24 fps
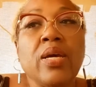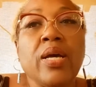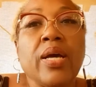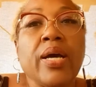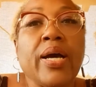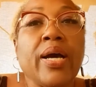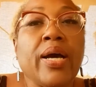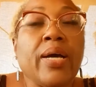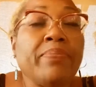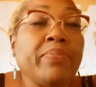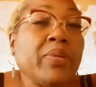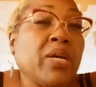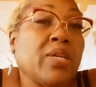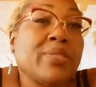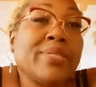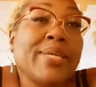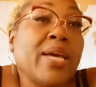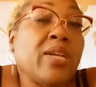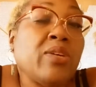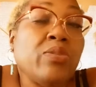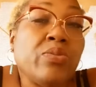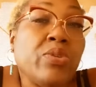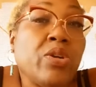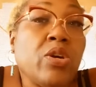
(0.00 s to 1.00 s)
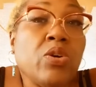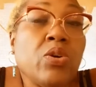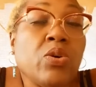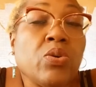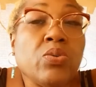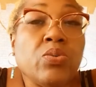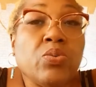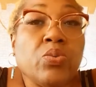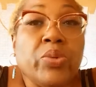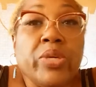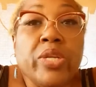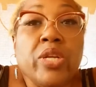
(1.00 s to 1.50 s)
because I don't
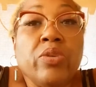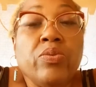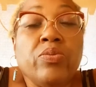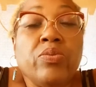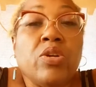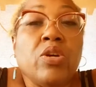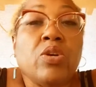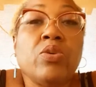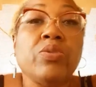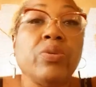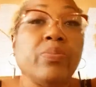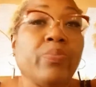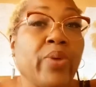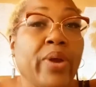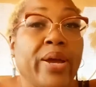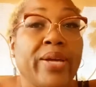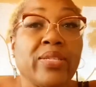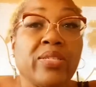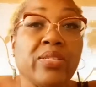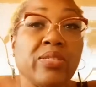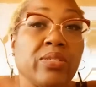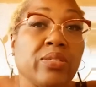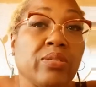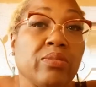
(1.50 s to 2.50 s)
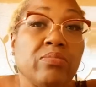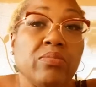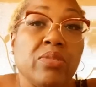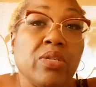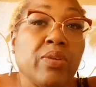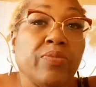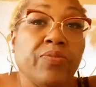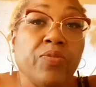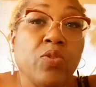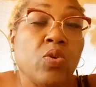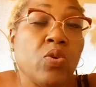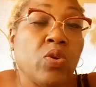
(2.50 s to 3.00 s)
know. We don't know. The price
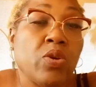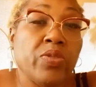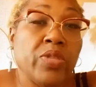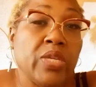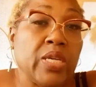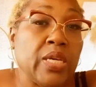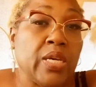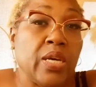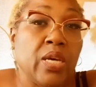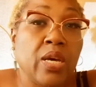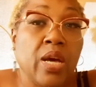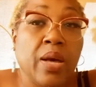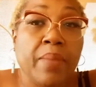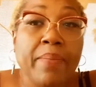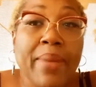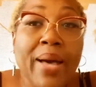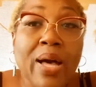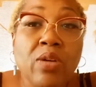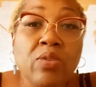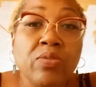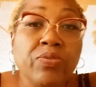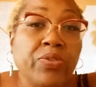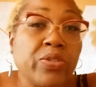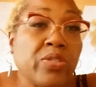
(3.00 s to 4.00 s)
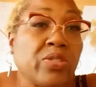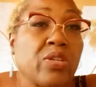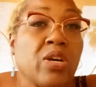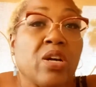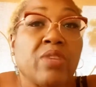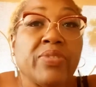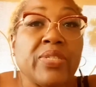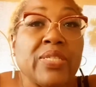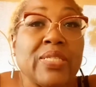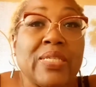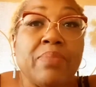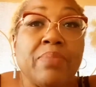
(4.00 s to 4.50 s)
or the amount for
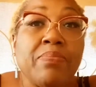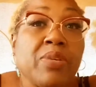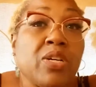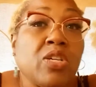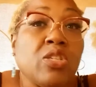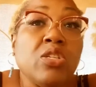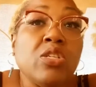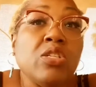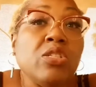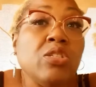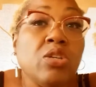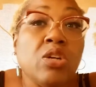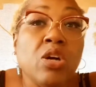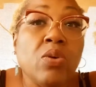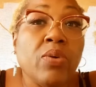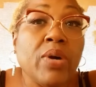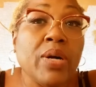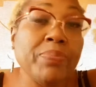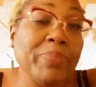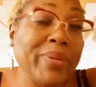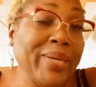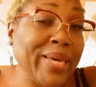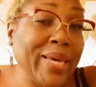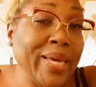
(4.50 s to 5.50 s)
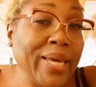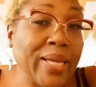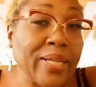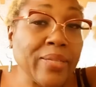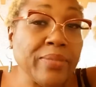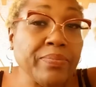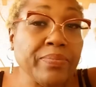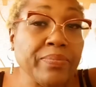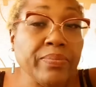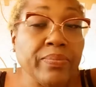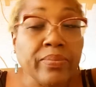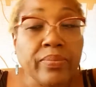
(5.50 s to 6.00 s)
solvency could go up again.
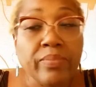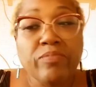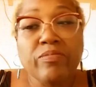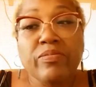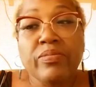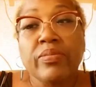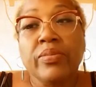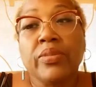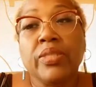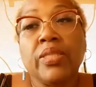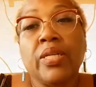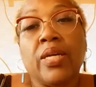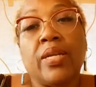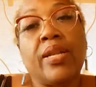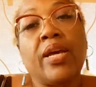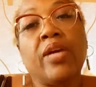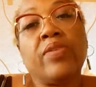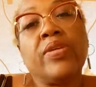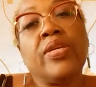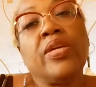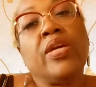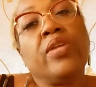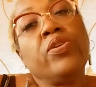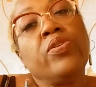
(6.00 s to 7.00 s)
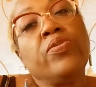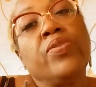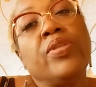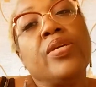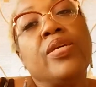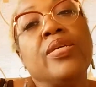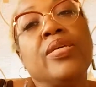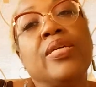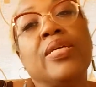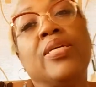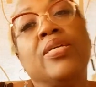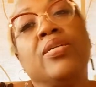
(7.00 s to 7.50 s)
Now, the other
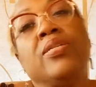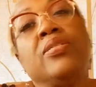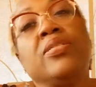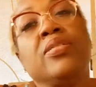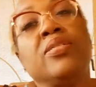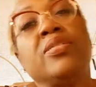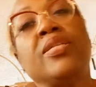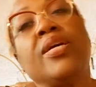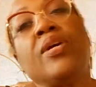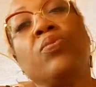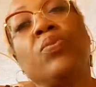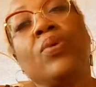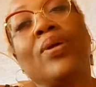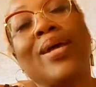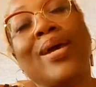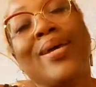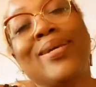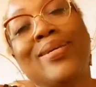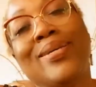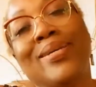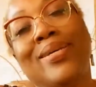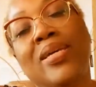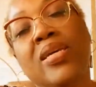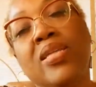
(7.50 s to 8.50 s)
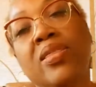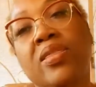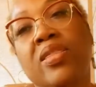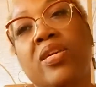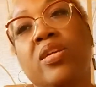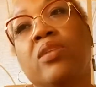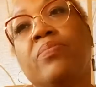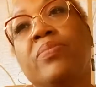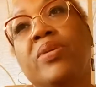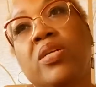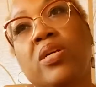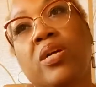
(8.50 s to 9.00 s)
thing is that when I get
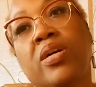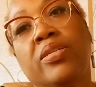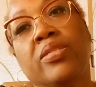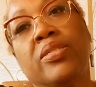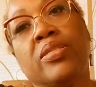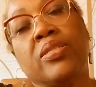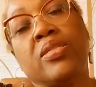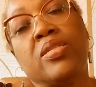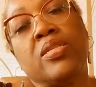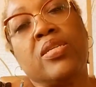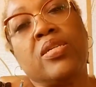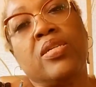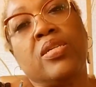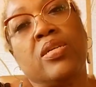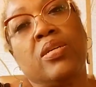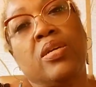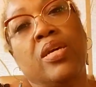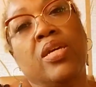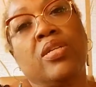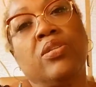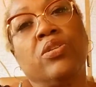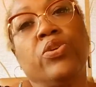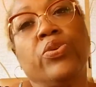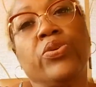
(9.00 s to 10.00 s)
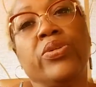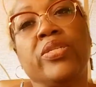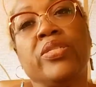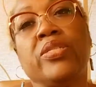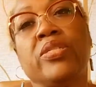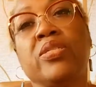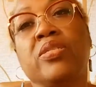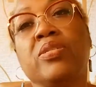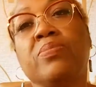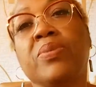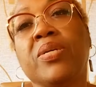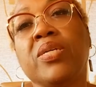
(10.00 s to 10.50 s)
there, because the increase
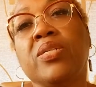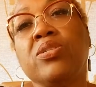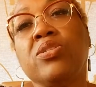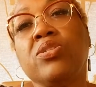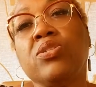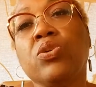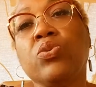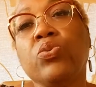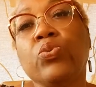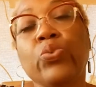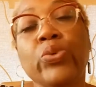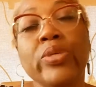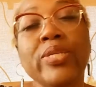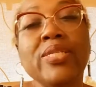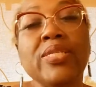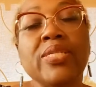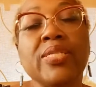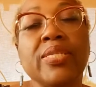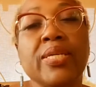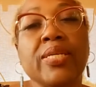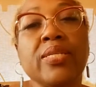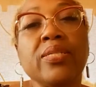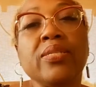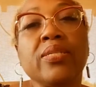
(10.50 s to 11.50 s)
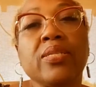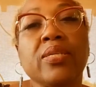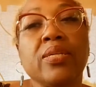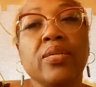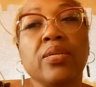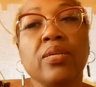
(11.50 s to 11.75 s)
has been so recent,